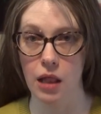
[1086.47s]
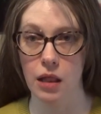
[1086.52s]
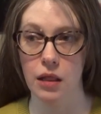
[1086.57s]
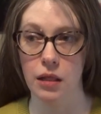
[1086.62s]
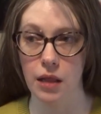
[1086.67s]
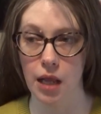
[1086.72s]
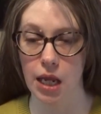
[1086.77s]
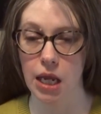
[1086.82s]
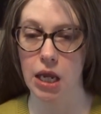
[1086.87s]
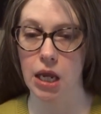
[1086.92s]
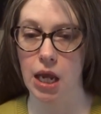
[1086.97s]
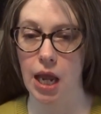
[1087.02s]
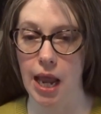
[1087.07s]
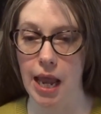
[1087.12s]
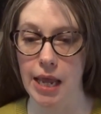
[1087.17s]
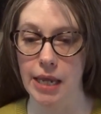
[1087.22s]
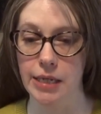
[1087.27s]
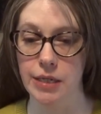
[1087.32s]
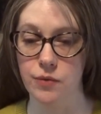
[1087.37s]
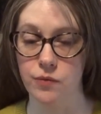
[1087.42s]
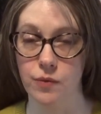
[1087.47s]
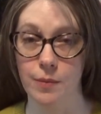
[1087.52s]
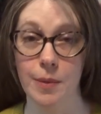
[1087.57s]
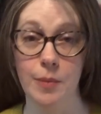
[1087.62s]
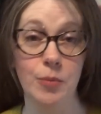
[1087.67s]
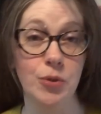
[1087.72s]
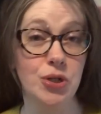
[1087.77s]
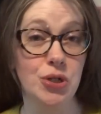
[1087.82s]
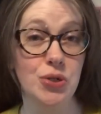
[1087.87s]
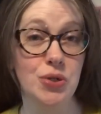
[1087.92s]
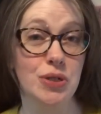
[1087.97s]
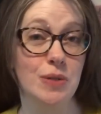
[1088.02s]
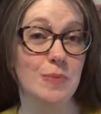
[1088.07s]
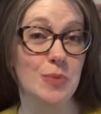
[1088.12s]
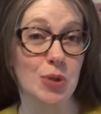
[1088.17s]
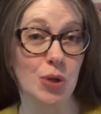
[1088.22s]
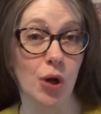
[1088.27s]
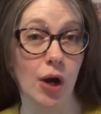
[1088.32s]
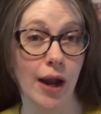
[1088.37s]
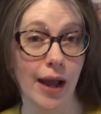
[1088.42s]
like and remember to
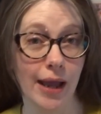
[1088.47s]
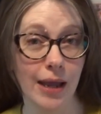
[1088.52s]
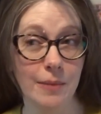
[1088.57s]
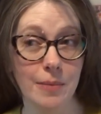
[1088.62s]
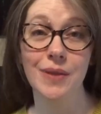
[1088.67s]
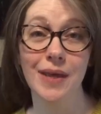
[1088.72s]
subscribe.